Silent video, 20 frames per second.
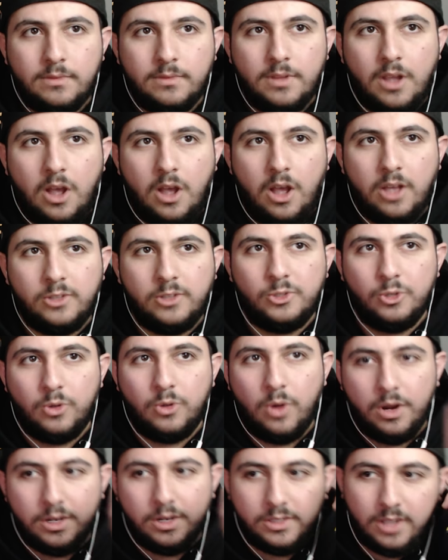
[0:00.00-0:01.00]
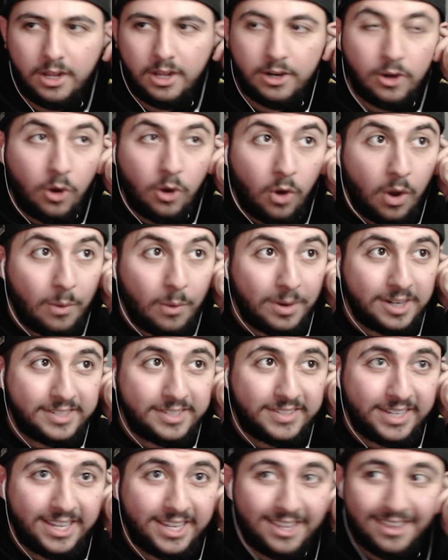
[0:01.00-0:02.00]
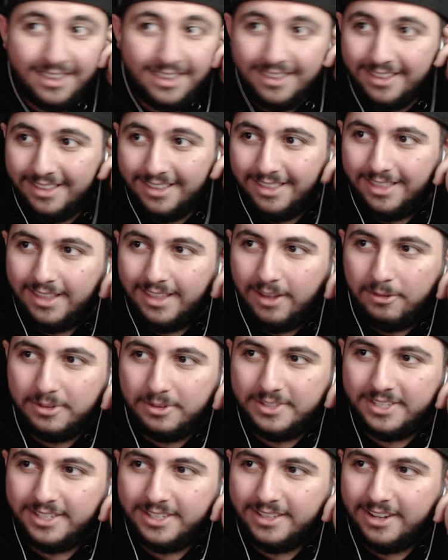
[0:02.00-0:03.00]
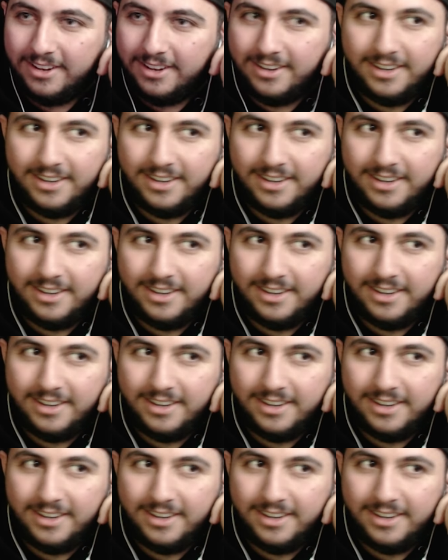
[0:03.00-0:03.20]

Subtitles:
Ah, Zuko and his daughter. Oh, I want to see the daughter.